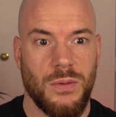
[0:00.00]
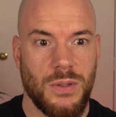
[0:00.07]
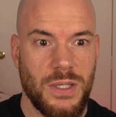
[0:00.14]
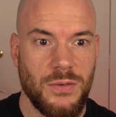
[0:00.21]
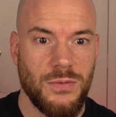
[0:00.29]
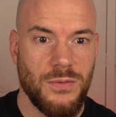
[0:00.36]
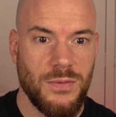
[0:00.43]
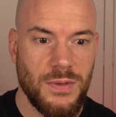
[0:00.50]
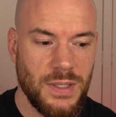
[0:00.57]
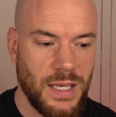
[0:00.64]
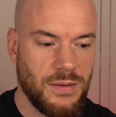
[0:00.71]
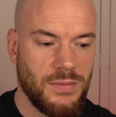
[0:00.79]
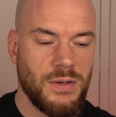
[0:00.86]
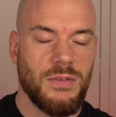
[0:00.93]

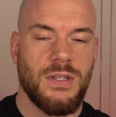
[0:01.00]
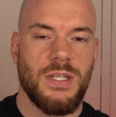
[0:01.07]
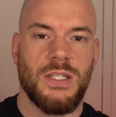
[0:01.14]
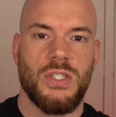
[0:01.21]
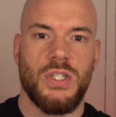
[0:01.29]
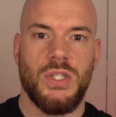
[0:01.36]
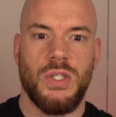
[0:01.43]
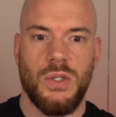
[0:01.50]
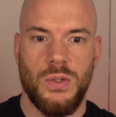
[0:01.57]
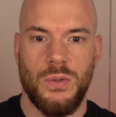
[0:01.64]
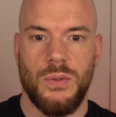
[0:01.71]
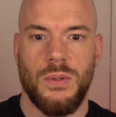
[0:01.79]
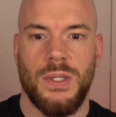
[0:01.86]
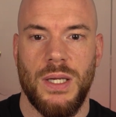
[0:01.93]
gave everything to
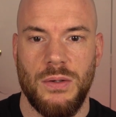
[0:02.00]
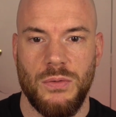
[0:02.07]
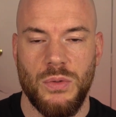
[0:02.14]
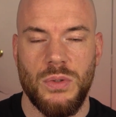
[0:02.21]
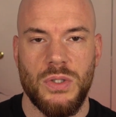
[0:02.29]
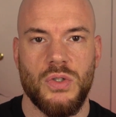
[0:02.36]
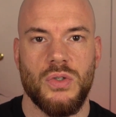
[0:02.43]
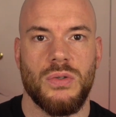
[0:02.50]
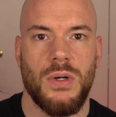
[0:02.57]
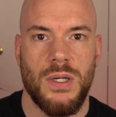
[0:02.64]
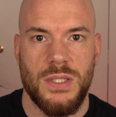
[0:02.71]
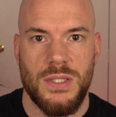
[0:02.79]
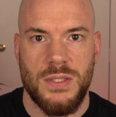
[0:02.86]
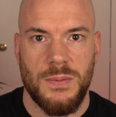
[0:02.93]
you, gave all the
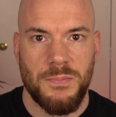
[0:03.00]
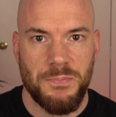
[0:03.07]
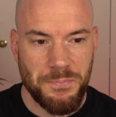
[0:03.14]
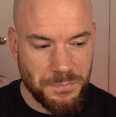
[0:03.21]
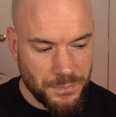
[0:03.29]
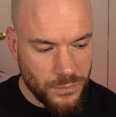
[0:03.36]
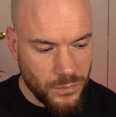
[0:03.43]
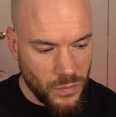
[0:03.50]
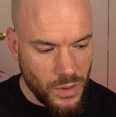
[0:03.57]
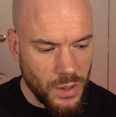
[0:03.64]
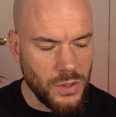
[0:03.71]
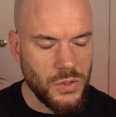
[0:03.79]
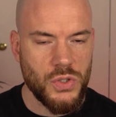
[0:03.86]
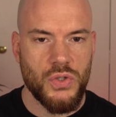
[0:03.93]
trust,
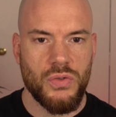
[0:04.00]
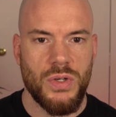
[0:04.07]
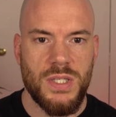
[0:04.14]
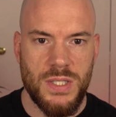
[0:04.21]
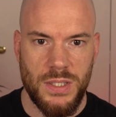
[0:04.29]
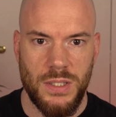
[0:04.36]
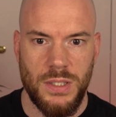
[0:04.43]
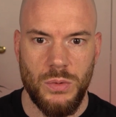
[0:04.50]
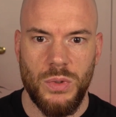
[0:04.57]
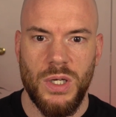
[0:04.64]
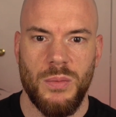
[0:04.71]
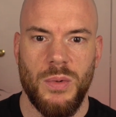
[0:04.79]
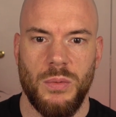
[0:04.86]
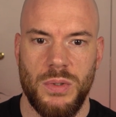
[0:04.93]
and just trusted that you
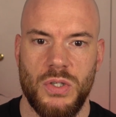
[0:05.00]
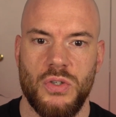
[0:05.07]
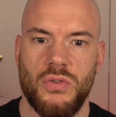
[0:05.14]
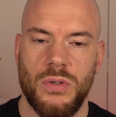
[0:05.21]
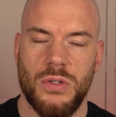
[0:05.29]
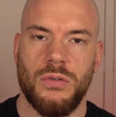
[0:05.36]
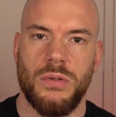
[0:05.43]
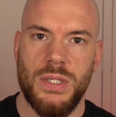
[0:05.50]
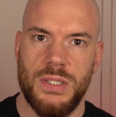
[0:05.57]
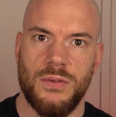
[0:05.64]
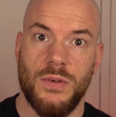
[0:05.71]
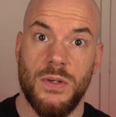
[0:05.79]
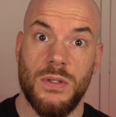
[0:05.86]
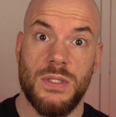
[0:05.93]
would come up with a strong
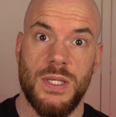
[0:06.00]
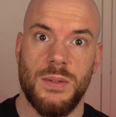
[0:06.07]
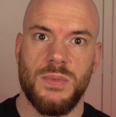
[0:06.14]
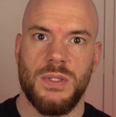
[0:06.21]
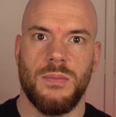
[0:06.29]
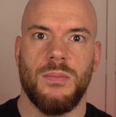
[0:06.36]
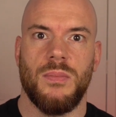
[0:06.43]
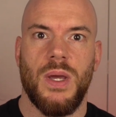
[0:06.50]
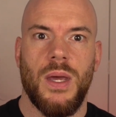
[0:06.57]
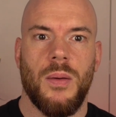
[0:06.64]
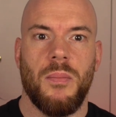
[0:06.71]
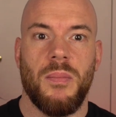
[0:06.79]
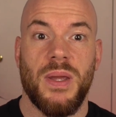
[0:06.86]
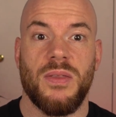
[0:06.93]
creative concept and
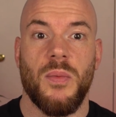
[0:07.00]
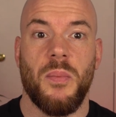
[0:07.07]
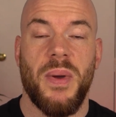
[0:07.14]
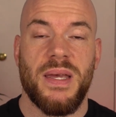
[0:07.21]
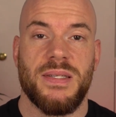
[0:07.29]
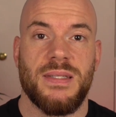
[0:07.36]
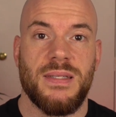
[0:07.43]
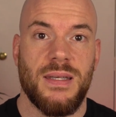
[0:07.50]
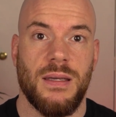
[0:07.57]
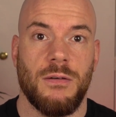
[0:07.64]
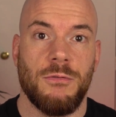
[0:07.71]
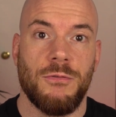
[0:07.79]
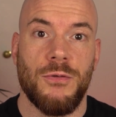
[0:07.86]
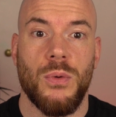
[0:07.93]
make the best
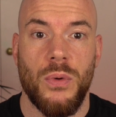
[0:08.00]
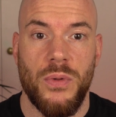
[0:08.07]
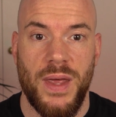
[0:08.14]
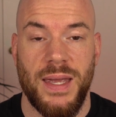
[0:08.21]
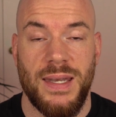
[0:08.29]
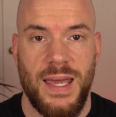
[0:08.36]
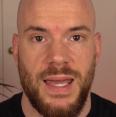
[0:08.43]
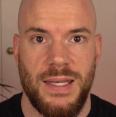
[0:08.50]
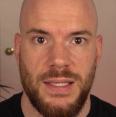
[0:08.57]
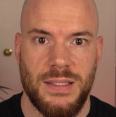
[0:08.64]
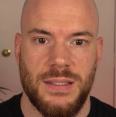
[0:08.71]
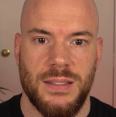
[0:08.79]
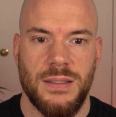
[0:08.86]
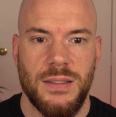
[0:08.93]
thing for that
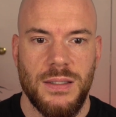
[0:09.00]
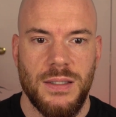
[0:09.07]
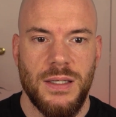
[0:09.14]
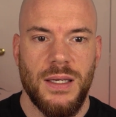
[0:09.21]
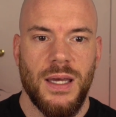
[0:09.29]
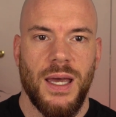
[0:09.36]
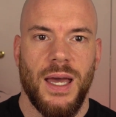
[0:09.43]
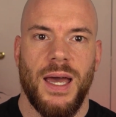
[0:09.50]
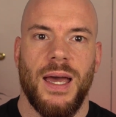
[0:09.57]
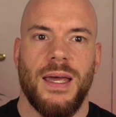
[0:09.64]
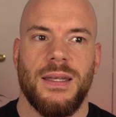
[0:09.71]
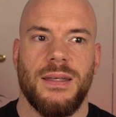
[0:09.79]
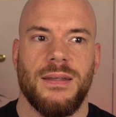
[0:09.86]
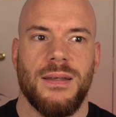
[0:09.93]
edit.
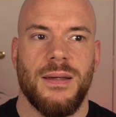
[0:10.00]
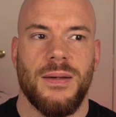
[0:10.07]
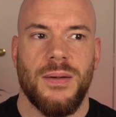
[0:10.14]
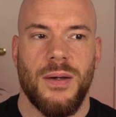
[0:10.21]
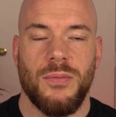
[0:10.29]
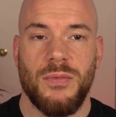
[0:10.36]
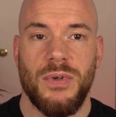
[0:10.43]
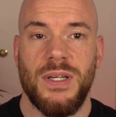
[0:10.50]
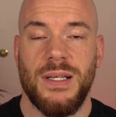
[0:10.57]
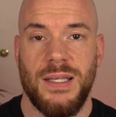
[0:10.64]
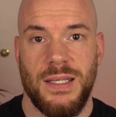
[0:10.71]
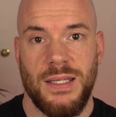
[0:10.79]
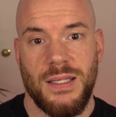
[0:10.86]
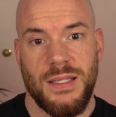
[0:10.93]
And
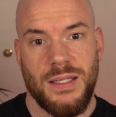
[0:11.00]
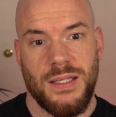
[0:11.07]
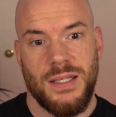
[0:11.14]
really,